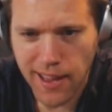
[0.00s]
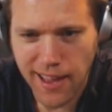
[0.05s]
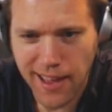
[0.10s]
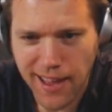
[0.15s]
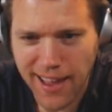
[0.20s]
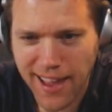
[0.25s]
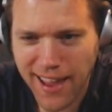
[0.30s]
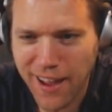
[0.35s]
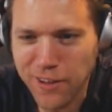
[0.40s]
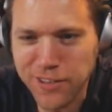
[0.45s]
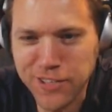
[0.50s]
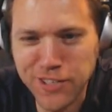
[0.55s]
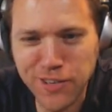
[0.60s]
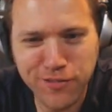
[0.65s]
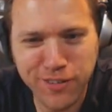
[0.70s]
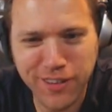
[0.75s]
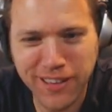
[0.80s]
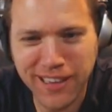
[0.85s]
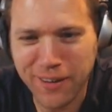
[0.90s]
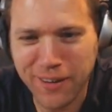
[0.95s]
I also
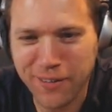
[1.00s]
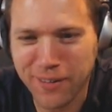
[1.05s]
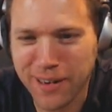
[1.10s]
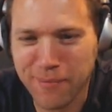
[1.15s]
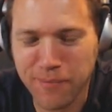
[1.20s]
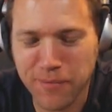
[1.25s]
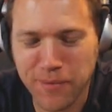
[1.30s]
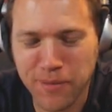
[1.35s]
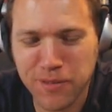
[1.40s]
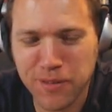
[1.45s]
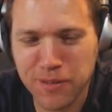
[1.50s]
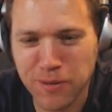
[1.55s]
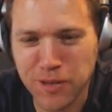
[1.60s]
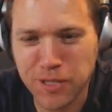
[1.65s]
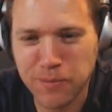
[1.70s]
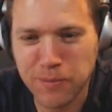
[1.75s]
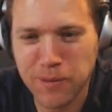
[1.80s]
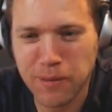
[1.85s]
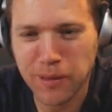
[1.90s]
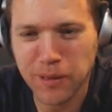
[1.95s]
feel like when I'm supposed
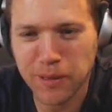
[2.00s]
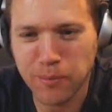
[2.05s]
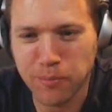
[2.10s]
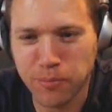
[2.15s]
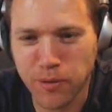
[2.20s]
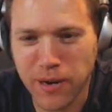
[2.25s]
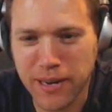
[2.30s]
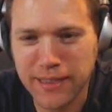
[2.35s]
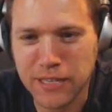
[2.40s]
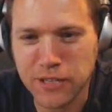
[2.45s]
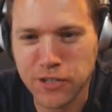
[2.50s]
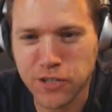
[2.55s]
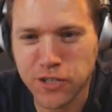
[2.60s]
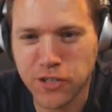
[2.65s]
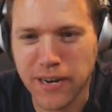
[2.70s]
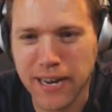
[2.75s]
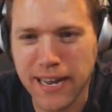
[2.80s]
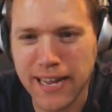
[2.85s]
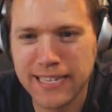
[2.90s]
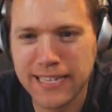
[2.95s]
to be able to break these
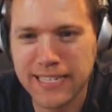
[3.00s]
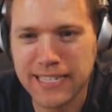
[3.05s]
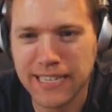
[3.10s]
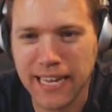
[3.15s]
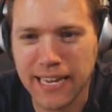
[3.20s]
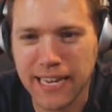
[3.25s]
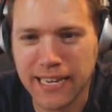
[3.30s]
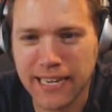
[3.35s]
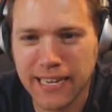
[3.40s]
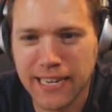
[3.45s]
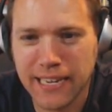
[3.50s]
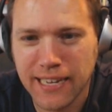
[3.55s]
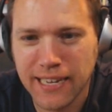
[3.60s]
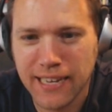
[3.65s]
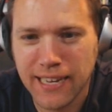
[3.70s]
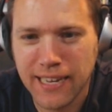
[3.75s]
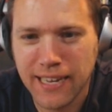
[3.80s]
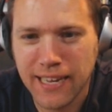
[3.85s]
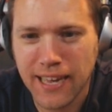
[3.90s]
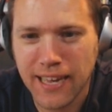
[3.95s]
crates, like,
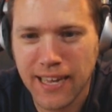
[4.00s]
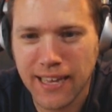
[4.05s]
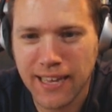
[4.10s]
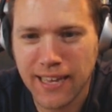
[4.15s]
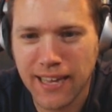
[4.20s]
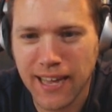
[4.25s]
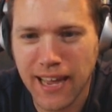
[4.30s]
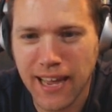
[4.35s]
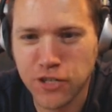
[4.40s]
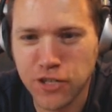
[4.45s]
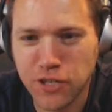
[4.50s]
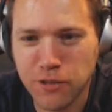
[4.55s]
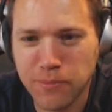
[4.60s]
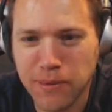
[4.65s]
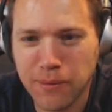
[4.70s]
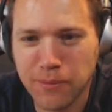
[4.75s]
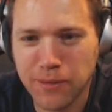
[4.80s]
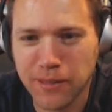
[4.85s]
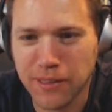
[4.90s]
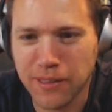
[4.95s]
I should be
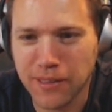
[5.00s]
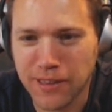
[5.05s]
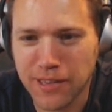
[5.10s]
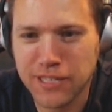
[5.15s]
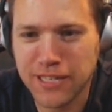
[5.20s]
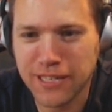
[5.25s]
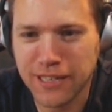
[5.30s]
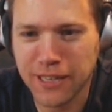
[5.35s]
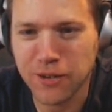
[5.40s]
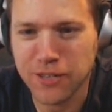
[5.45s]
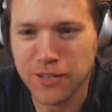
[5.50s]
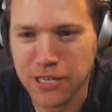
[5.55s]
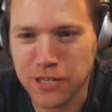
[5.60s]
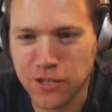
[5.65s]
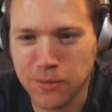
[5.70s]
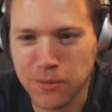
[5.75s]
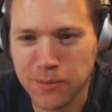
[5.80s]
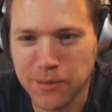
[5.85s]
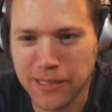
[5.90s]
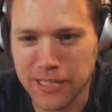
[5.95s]
able to, this close, I
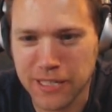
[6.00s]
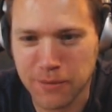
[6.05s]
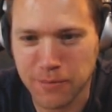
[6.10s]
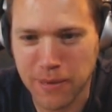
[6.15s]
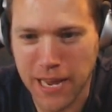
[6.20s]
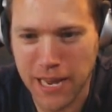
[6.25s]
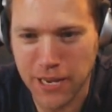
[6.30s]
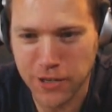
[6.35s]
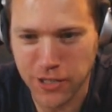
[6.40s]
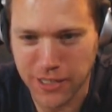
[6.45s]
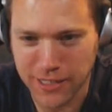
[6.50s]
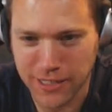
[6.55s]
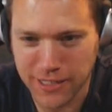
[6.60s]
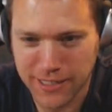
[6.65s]
should be able to smash it.